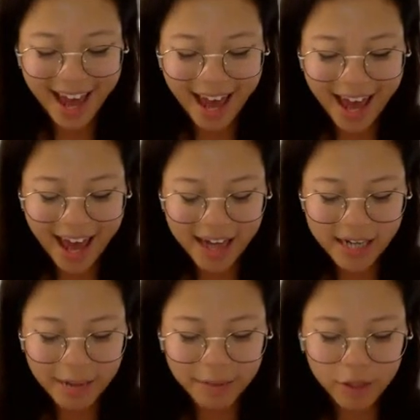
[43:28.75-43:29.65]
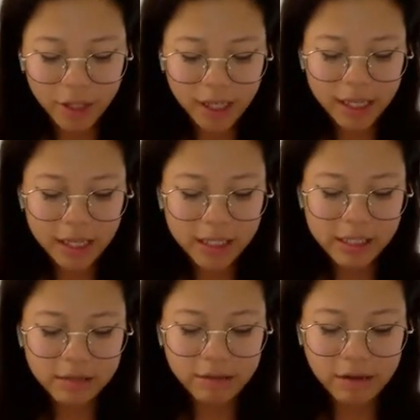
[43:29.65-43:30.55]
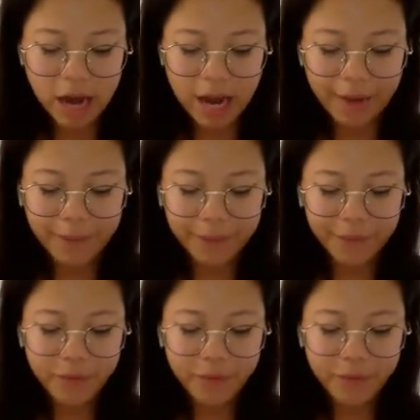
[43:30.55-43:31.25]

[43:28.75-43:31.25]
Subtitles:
And I'm looking at this little guy,